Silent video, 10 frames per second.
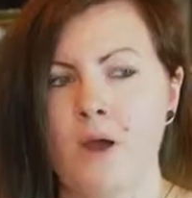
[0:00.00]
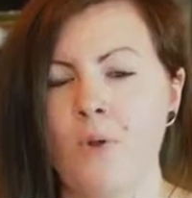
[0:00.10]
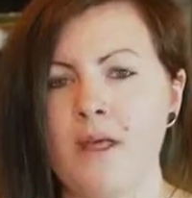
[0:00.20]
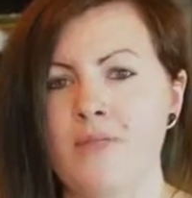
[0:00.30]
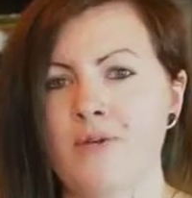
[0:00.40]

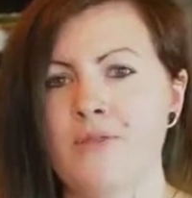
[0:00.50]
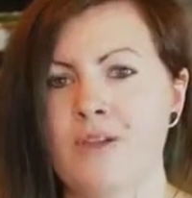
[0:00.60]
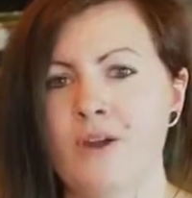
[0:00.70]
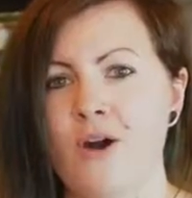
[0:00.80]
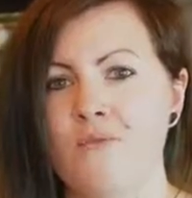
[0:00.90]
All I could
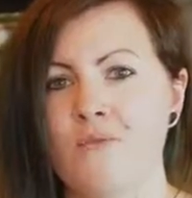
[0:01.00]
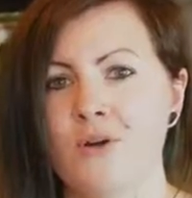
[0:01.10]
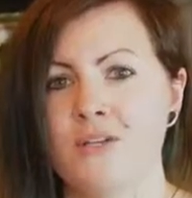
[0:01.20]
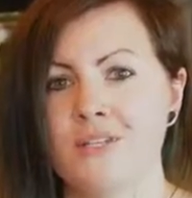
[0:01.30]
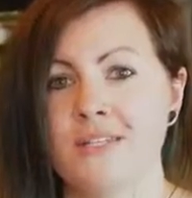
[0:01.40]
think of
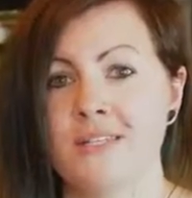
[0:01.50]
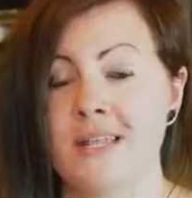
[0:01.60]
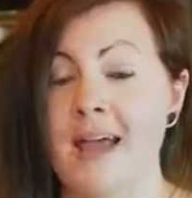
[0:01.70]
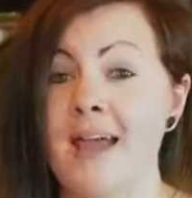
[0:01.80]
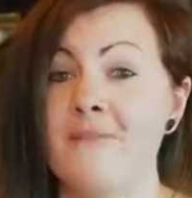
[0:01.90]
was,
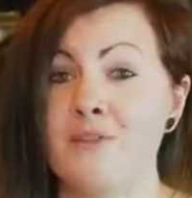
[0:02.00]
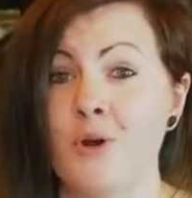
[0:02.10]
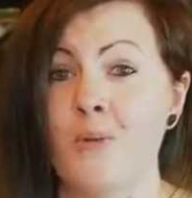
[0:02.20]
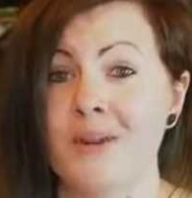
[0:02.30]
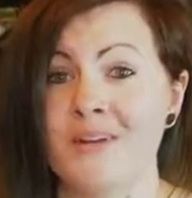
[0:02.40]
I have
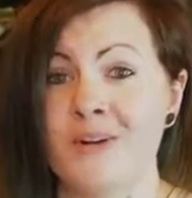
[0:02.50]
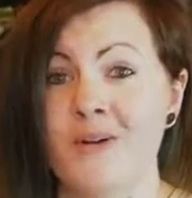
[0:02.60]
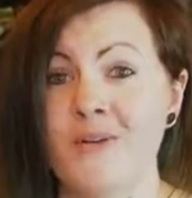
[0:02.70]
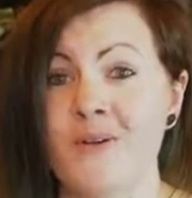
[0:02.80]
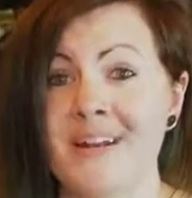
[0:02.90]
nowhere to
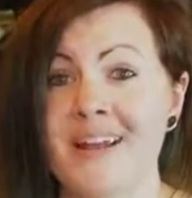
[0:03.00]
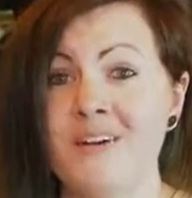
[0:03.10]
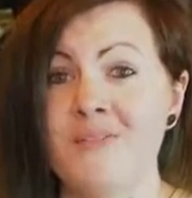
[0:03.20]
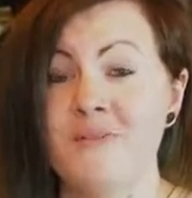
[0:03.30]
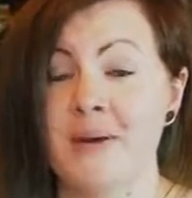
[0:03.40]
go right
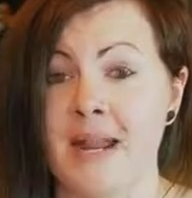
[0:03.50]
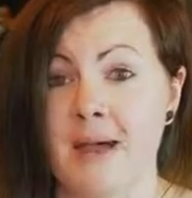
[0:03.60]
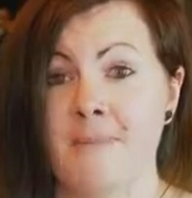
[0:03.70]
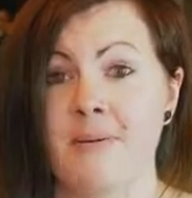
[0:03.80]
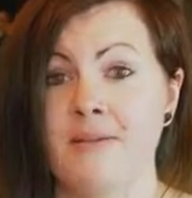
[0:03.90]
now but
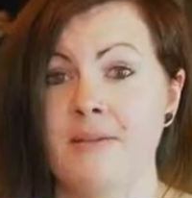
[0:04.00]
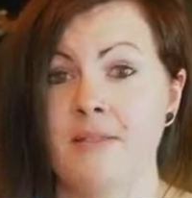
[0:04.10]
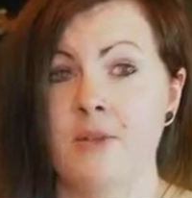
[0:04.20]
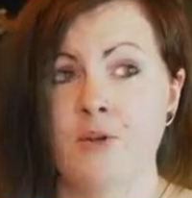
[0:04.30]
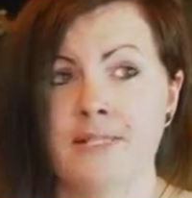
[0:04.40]
up.
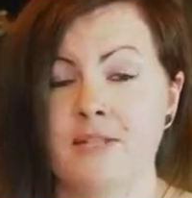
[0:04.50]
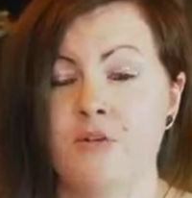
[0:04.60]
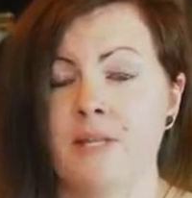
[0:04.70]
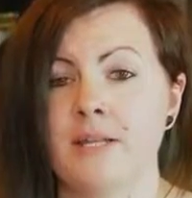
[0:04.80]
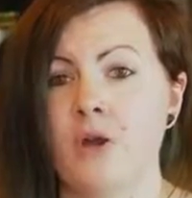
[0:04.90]
There's
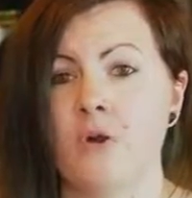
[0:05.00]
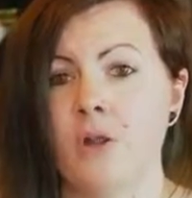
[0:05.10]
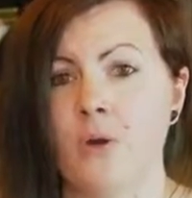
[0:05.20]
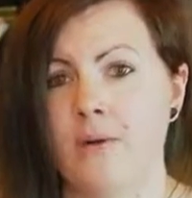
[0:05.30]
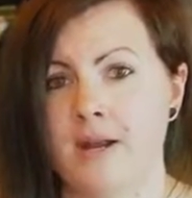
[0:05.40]
literally no
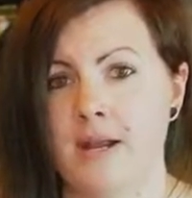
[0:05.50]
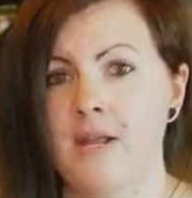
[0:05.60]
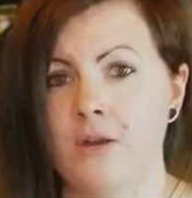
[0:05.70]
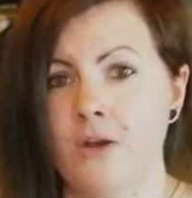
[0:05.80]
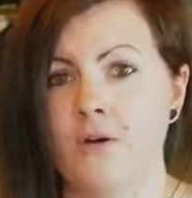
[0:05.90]
lower that I
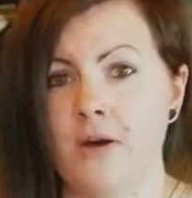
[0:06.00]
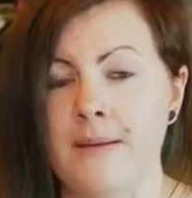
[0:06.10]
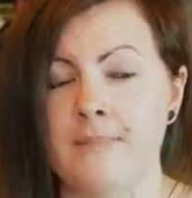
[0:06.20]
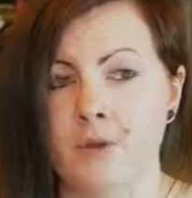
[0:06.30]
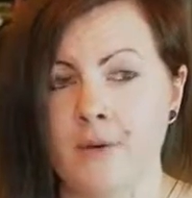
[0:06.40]
can go.
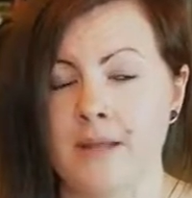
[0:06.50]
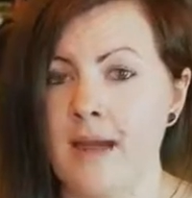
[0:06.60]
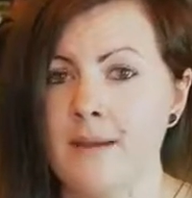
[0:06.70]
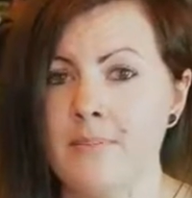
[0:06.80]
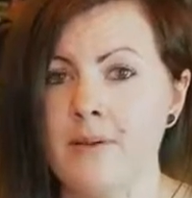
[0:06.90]
I'm going
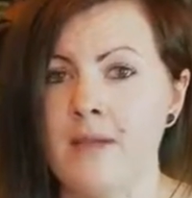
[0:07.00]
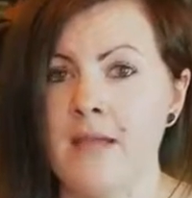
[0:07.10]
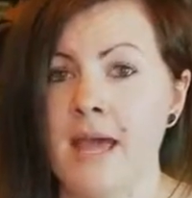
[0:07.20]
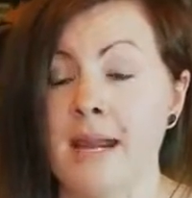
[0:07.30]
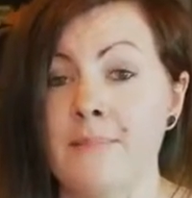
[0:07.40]
up,
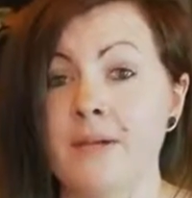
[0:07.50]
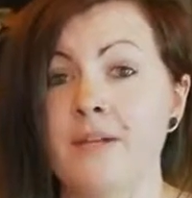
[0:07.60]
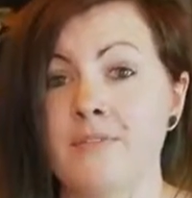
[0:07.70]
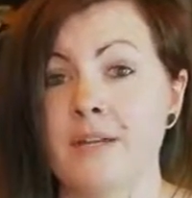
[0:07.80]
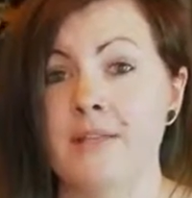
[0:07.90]
and I'm
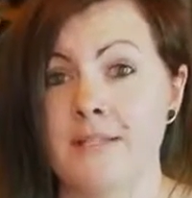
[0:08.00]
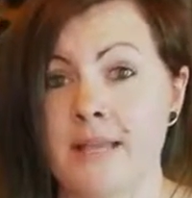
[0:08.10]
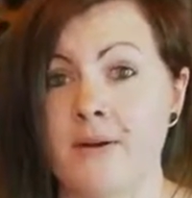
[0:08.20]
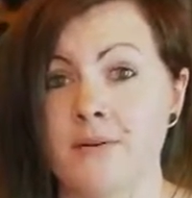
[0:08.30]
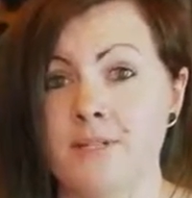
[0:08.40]
gonna figure this
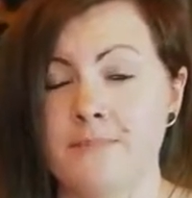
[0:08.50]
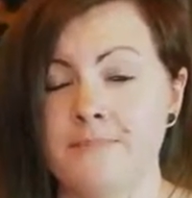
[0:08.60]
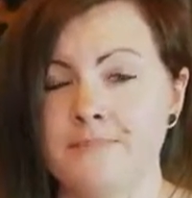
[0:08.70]
out.